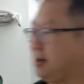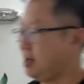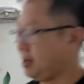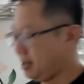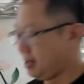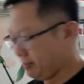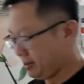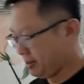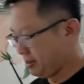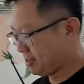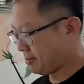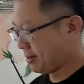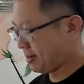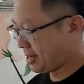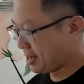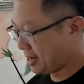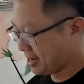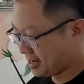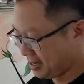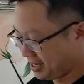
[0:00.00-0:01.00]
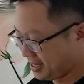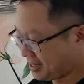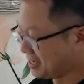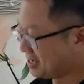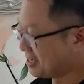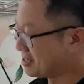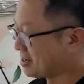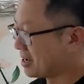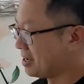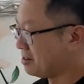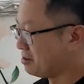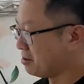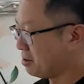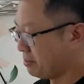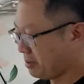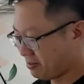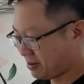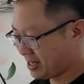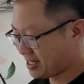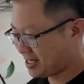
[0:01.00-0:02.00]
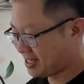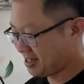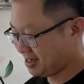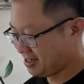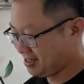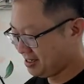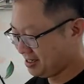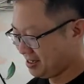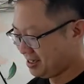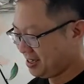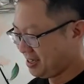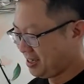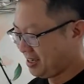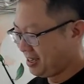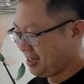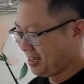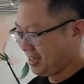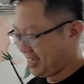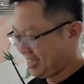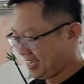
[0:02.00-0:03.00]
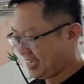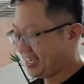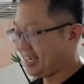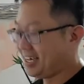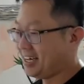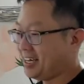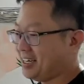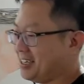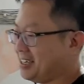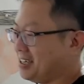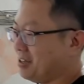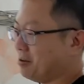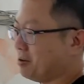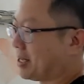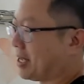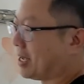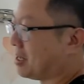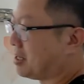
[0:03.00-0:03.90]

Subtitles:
let me use my calculator so I can do a bit faster. And you'll get